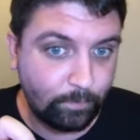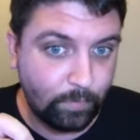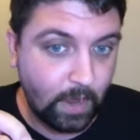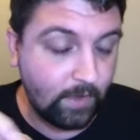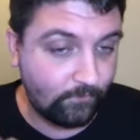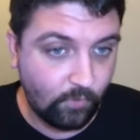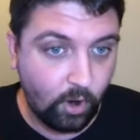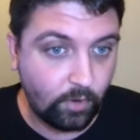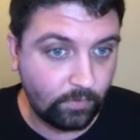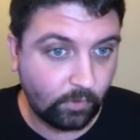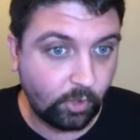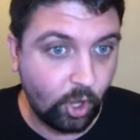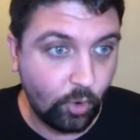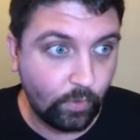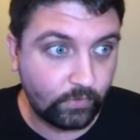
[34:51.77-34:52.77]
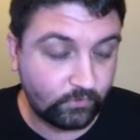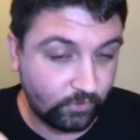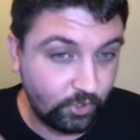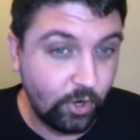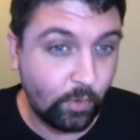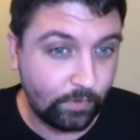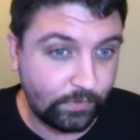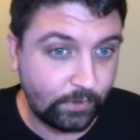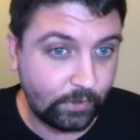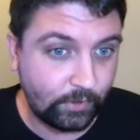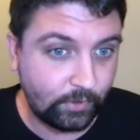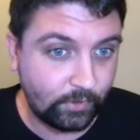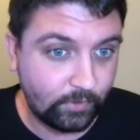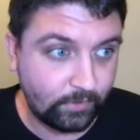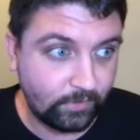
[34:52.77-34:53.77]
by far the lowest. Do you know what
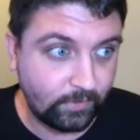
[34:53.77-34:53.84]
their